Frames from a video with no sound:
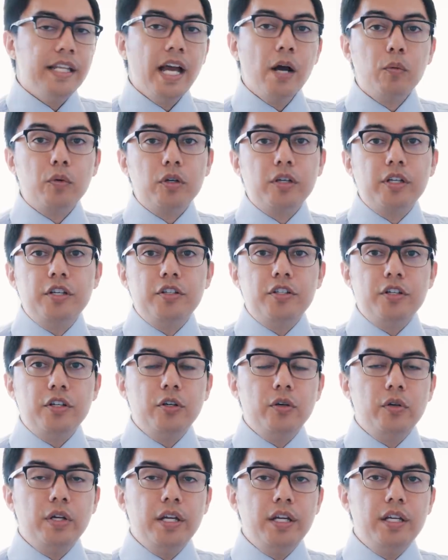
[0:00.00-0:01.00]
Now what we're gonna
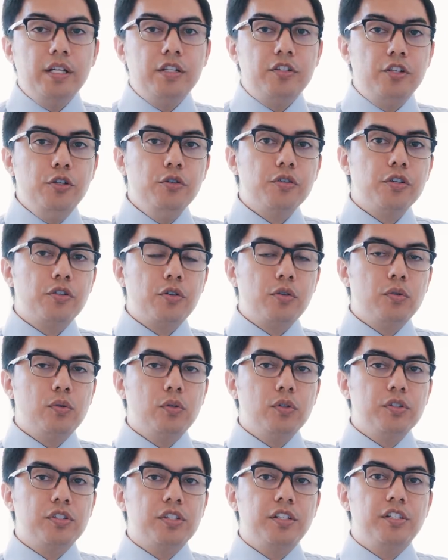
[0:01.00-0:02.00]
do is use a
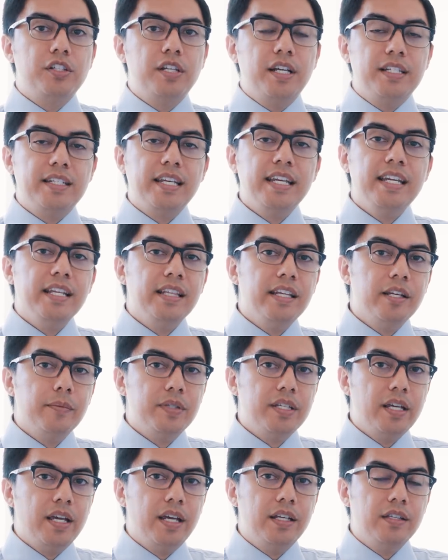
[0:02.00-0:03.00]
tool such as Helium
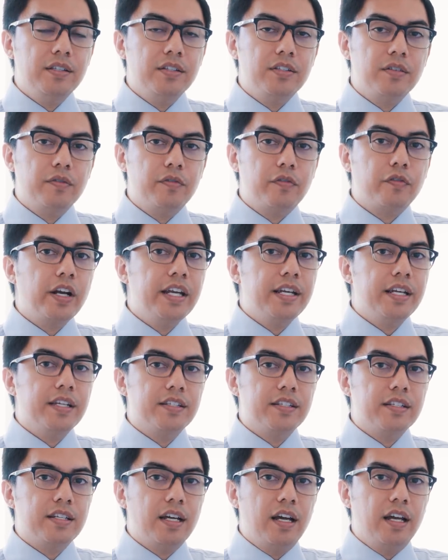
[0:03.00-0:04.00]
10's
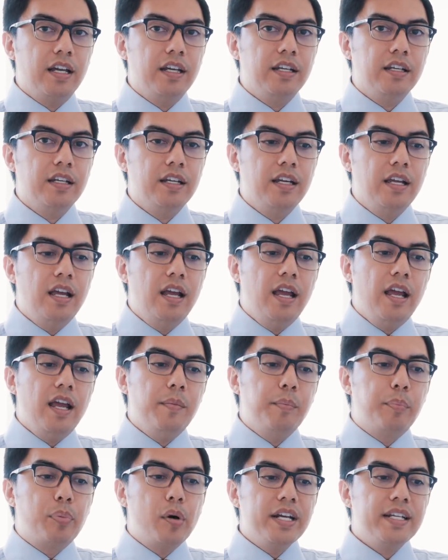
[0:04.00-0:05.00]
Frankenstein
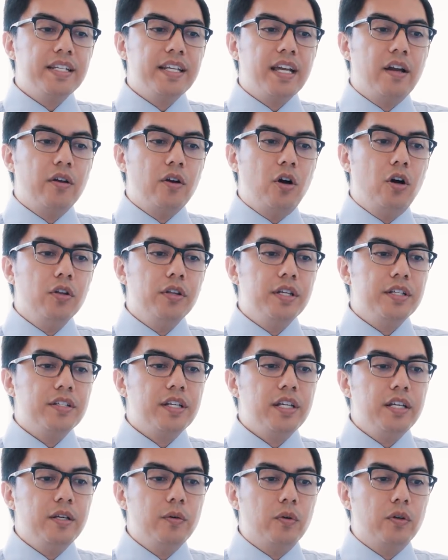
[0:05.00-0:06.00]
and break down all these
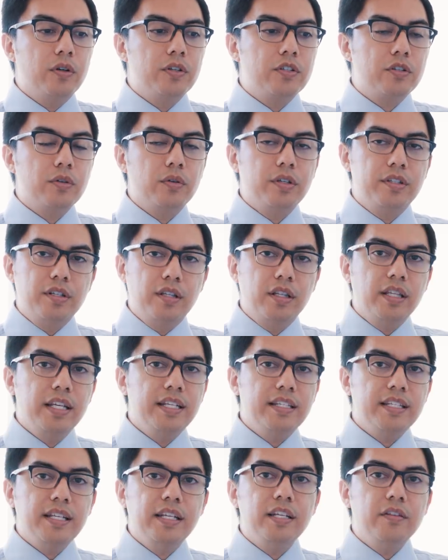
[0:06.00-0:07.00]
keywords so it
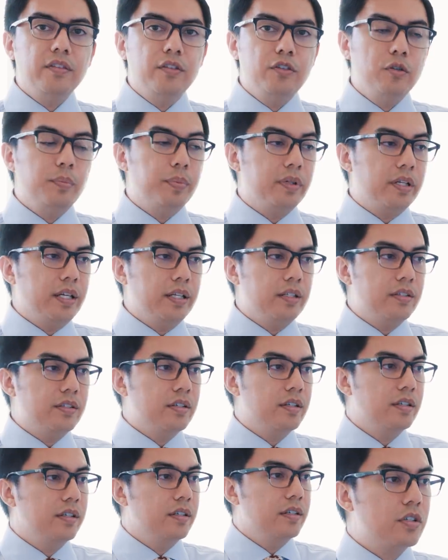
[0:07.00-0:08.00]
deletes any of the
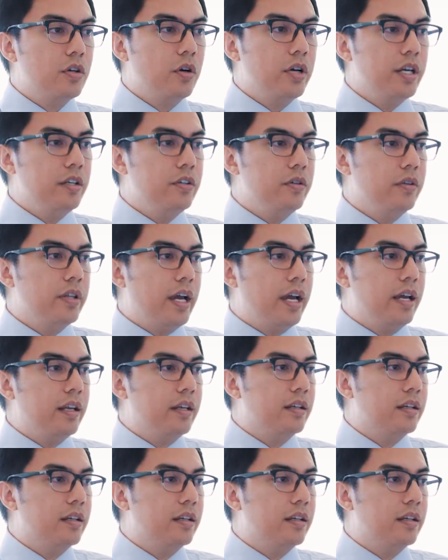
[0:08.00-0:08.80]
duplicates. Let's go ahead and do that.